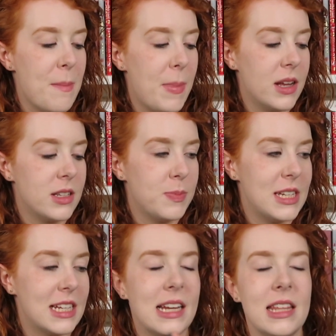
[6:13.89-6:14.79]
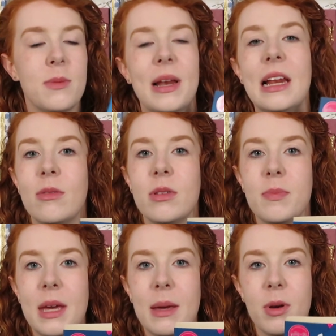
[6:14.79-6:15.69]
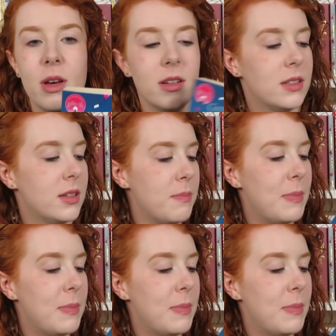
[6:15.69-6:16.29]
but particularly the Billy with Me books,